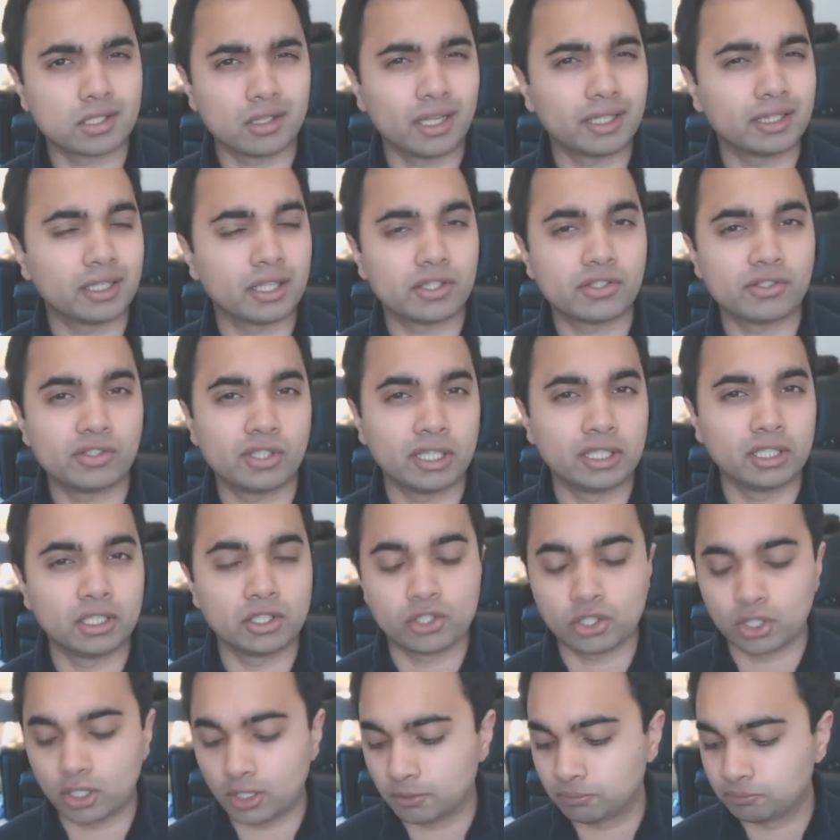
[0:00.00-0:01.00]
It's like their
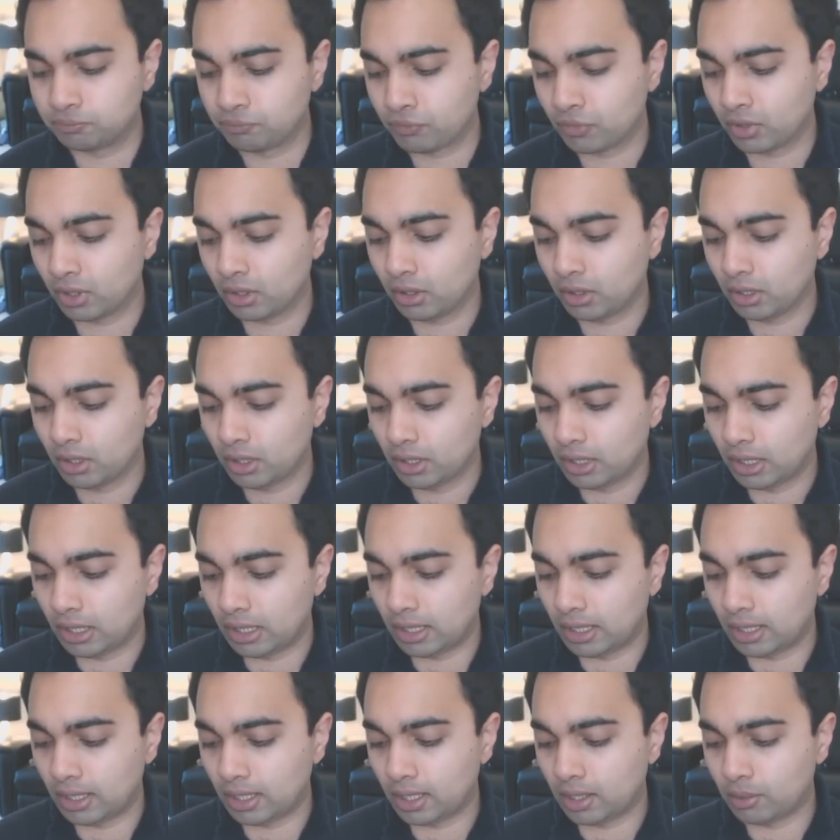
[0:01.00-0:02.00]
signature.
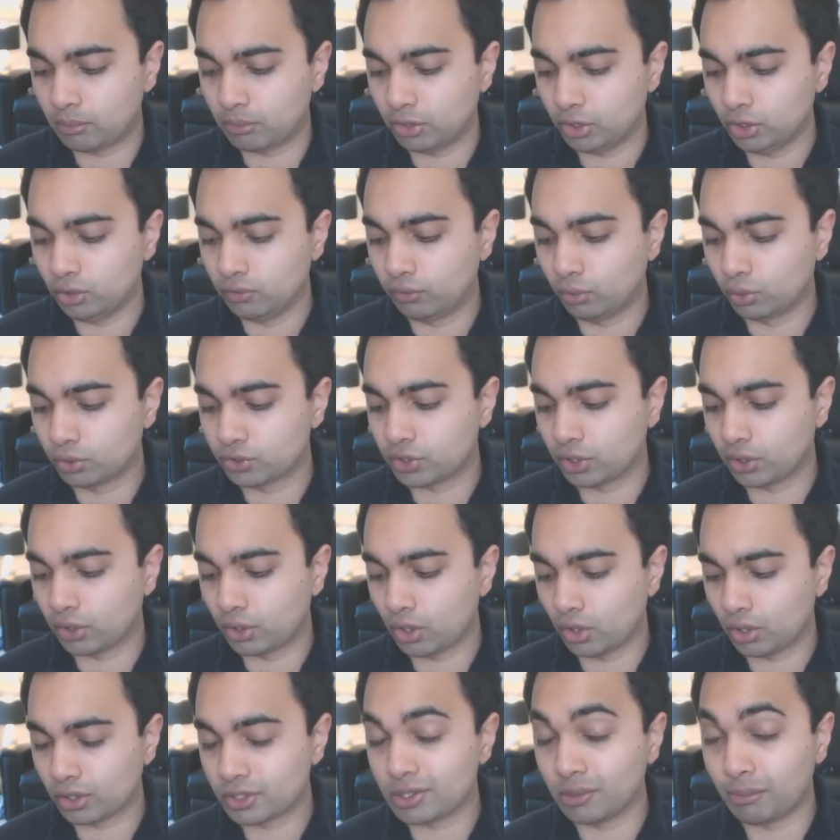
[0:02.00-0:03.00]
Um, you've also
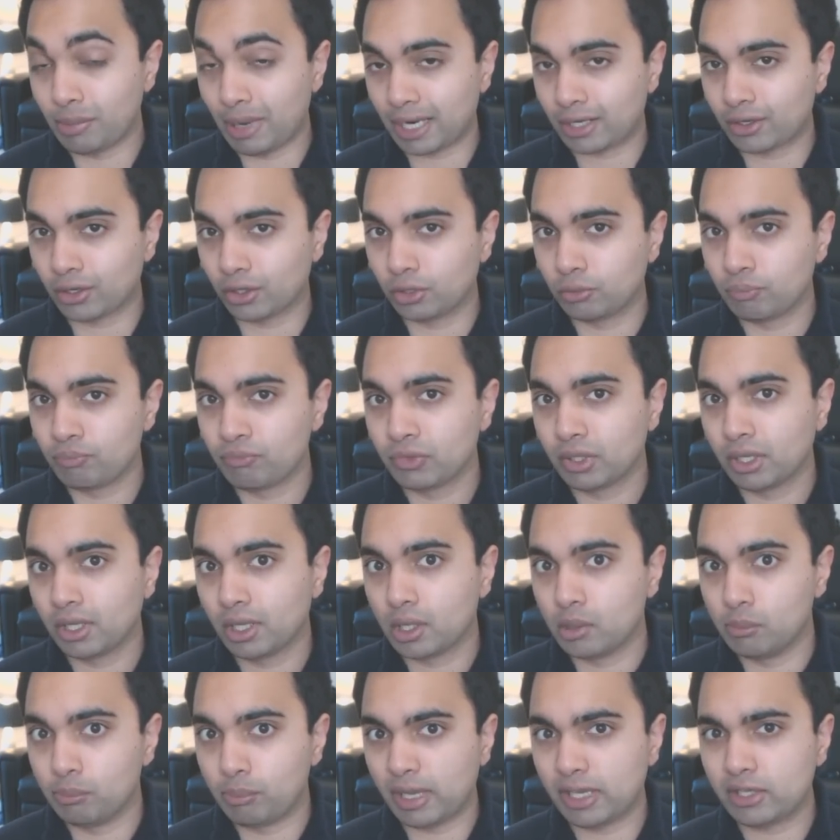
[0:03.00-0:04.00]
got tobacco.
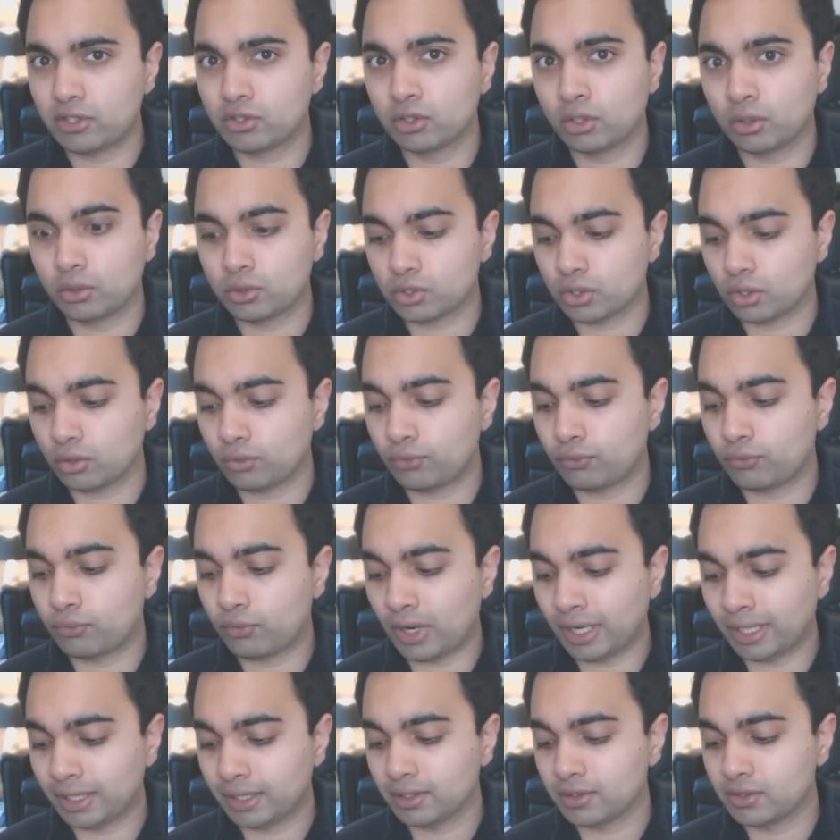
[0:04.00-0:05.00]
Base notes of
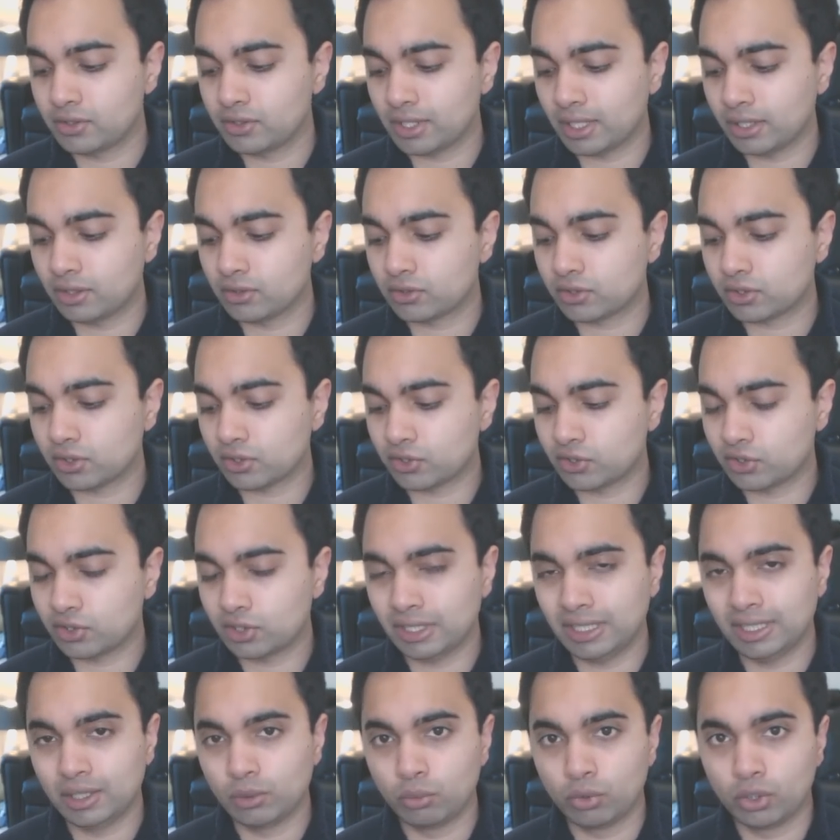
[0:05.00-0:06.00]
frankincense,
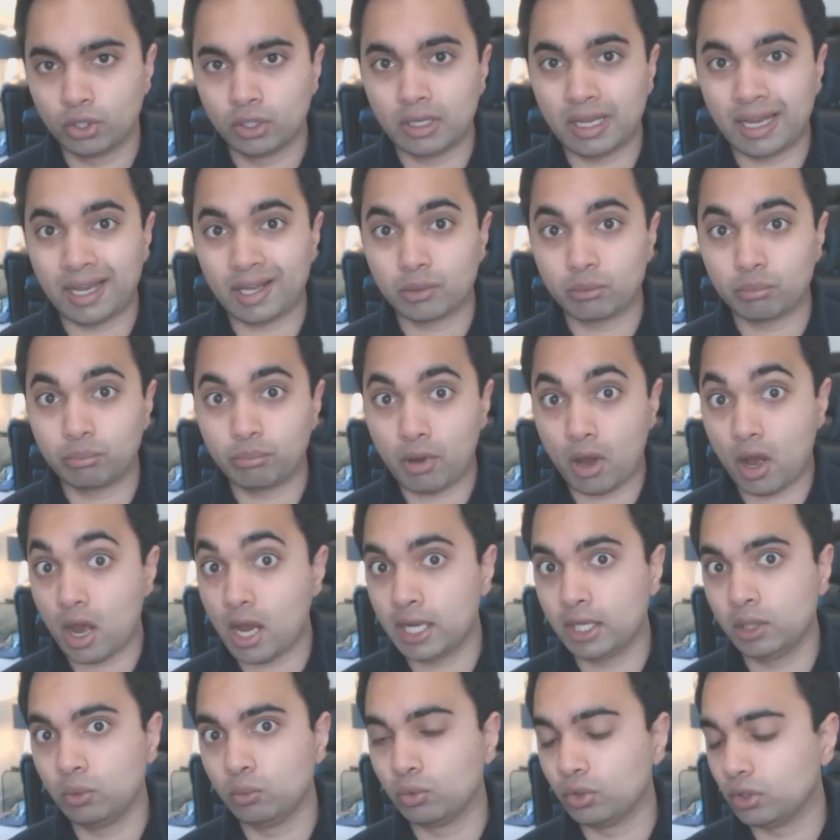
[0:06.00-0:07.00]
cedarwood, and
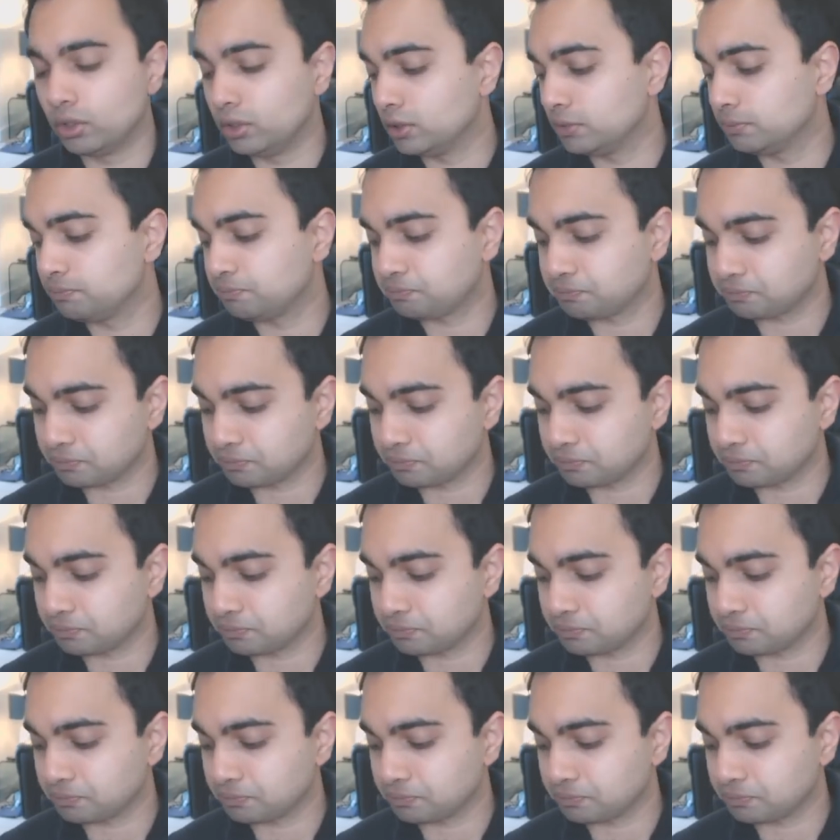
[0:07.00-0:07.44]
pine wood,